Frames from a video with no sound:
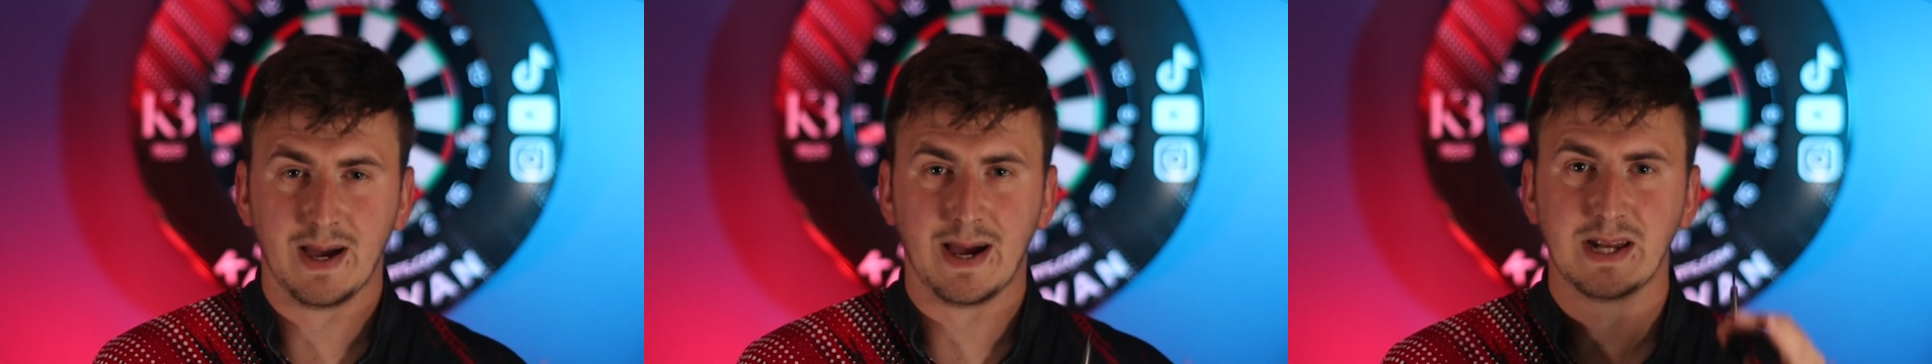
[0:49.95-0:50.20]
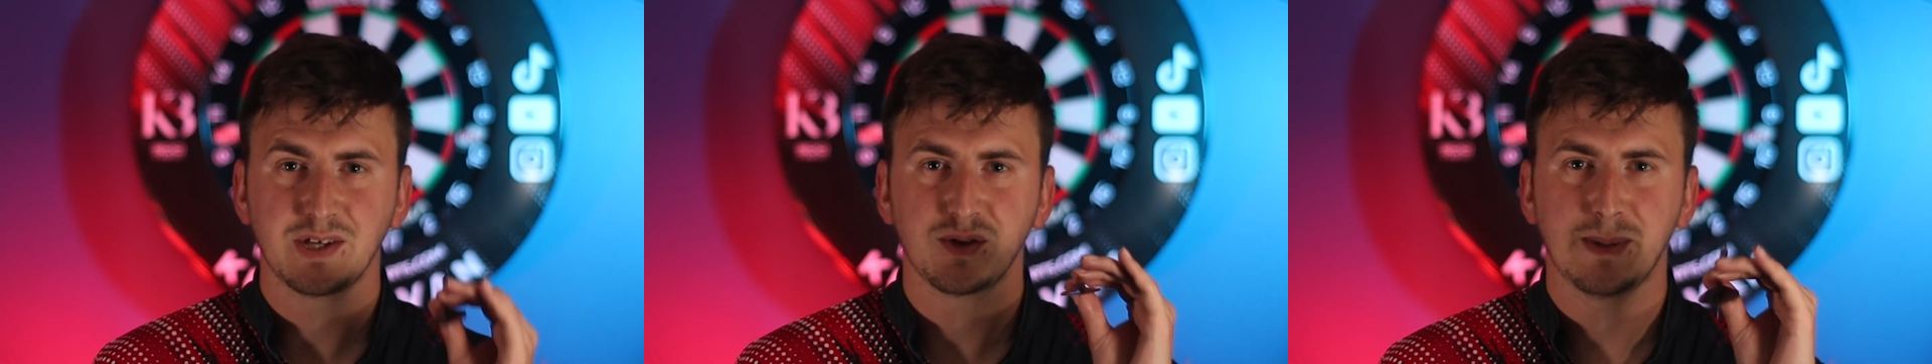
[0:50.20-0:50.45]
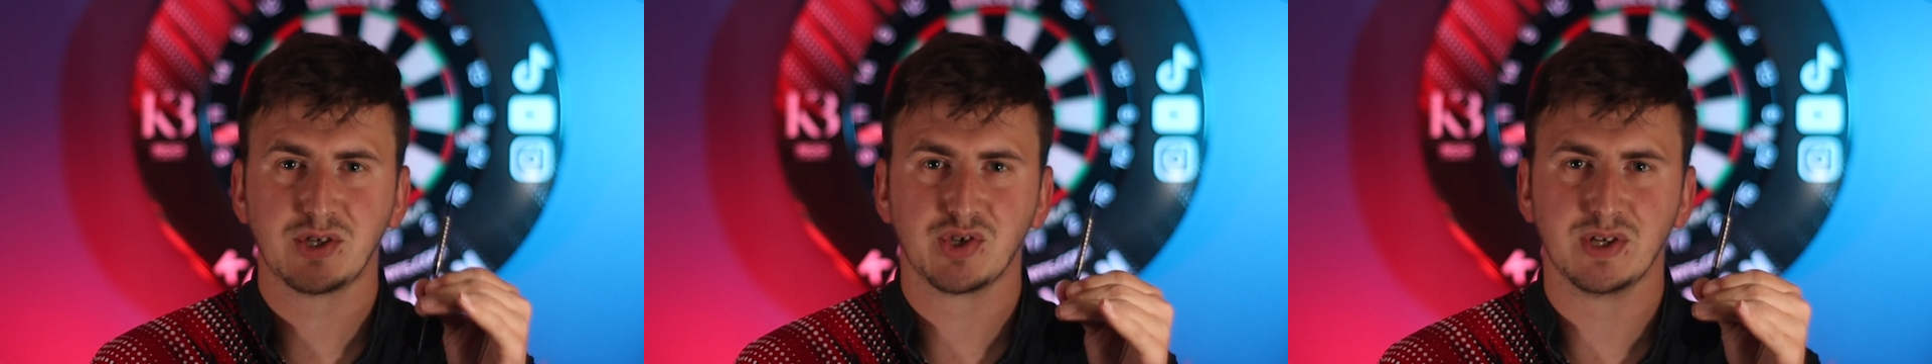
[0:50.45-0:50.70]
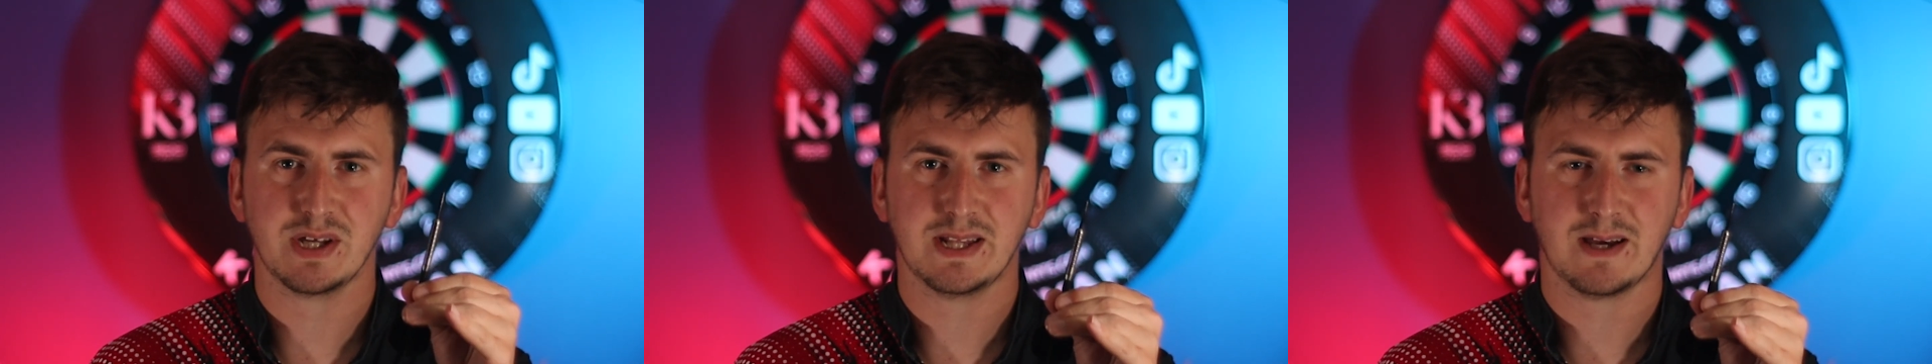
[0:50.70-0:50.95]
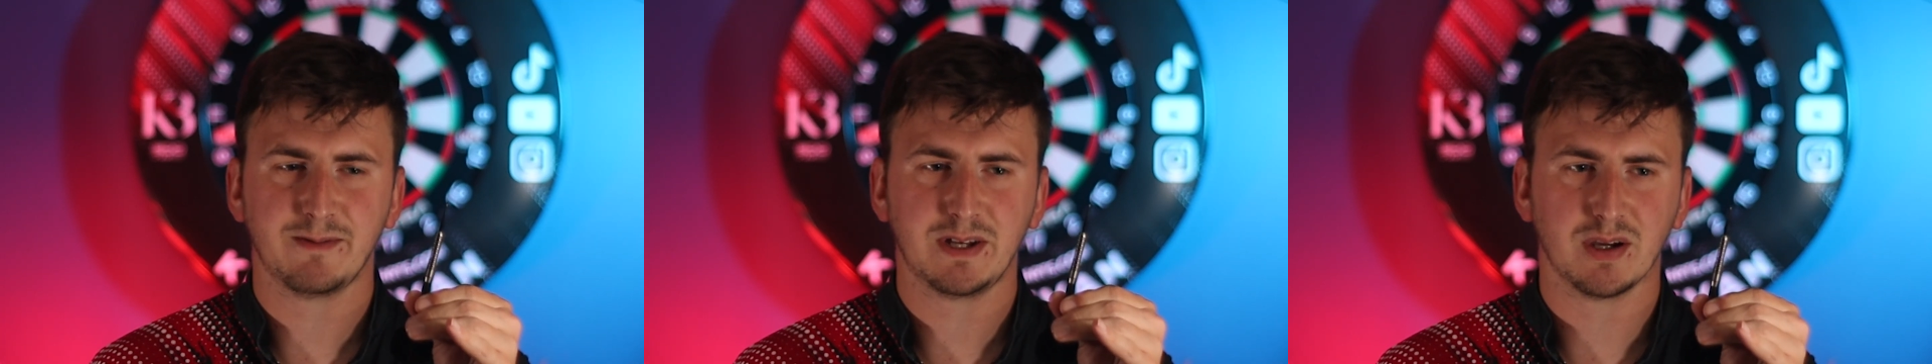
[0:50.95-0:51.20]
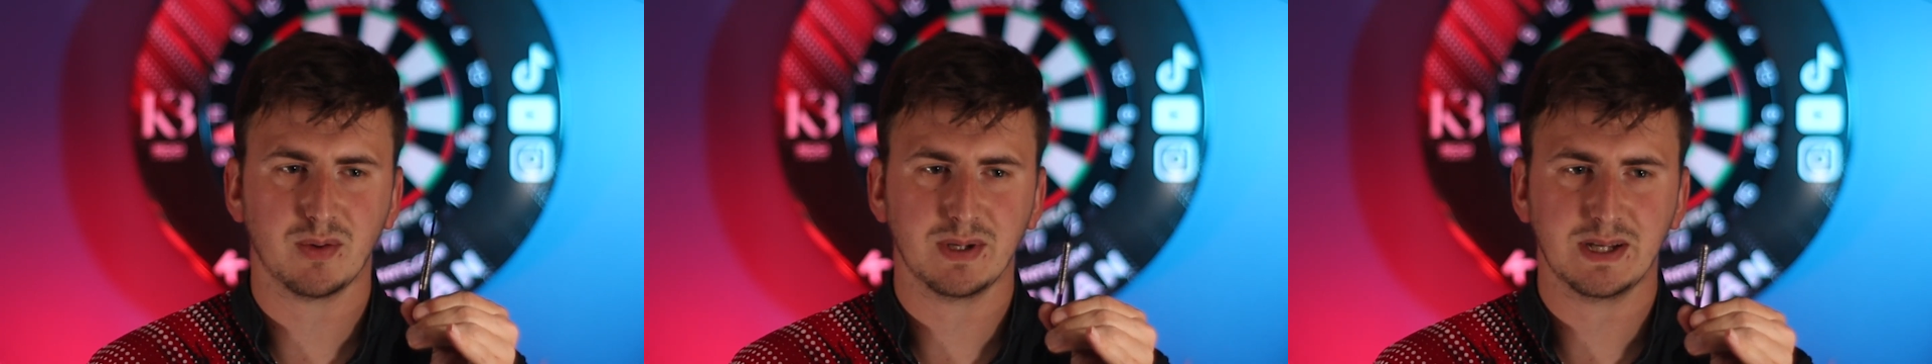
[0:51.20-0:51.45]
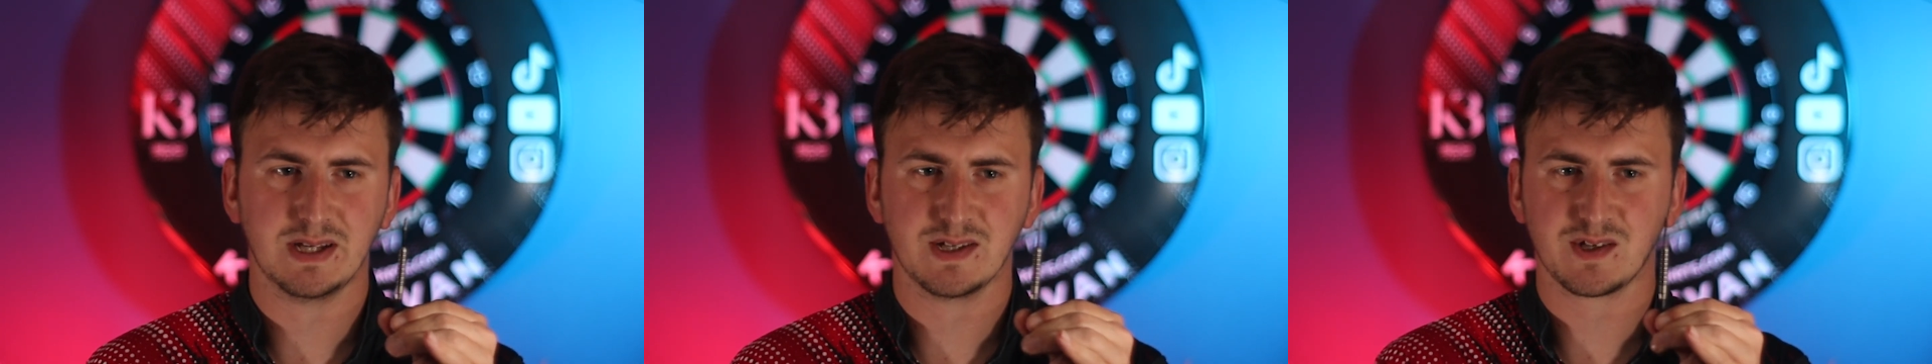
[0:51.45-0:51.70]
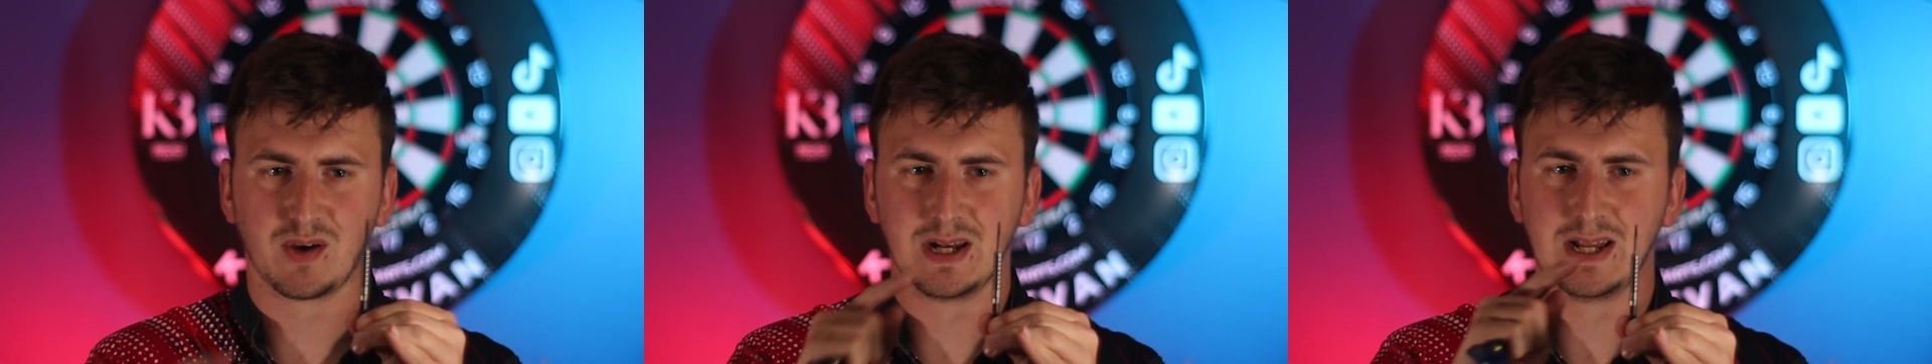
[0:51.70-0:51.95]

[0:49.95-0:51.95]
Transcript: And as I mentioned in that video is I